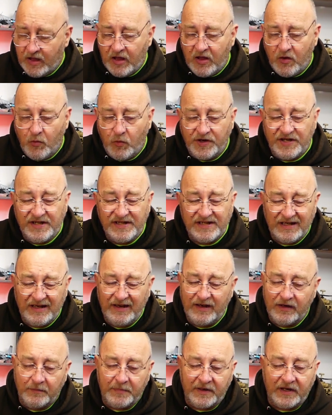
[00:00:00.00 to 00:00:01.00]
which is a
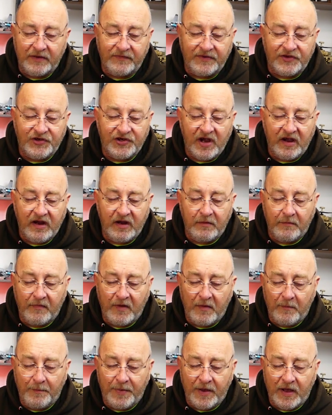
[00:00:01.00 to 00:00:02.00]
little bit of a
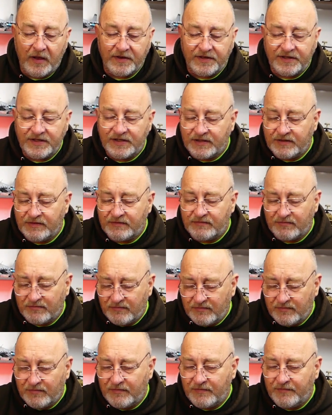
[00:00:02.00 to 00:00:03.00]
shame, but
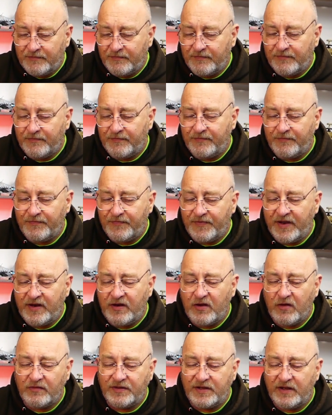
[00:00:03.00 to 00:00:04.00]

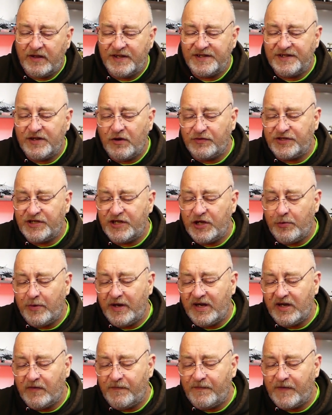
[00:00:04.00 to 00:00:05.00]
it's not too
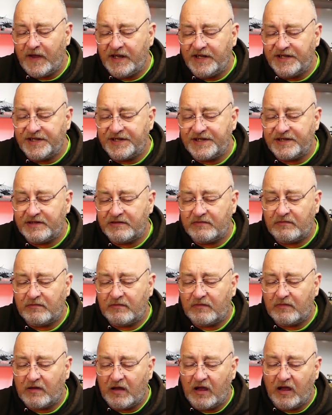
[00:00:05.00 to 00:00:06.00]
in your face
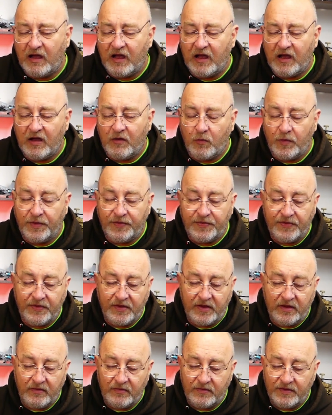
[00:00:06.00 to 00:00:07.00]
with
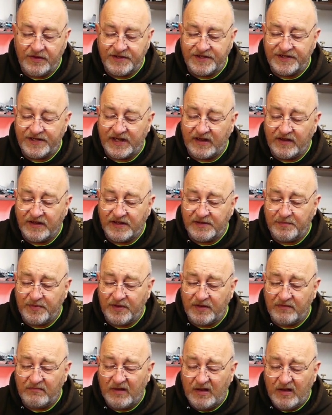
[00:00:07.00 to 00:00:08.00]
the stickers,
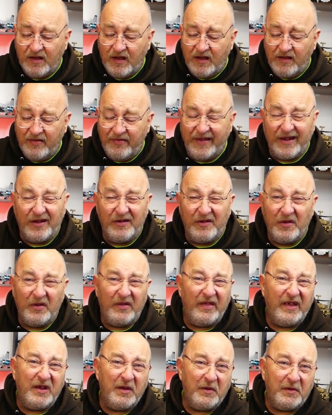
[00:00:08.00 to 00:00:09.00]
but they
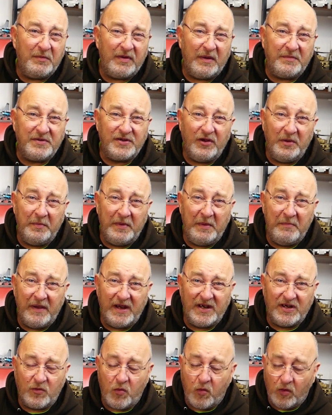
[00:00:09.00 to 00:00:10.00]
perhaps could have been
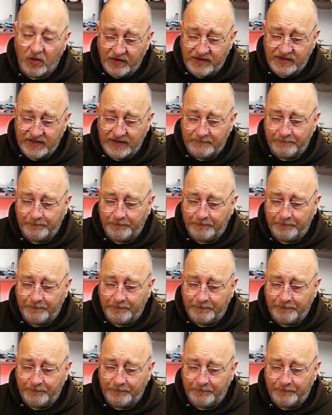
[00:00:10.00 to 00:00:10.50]
better quality.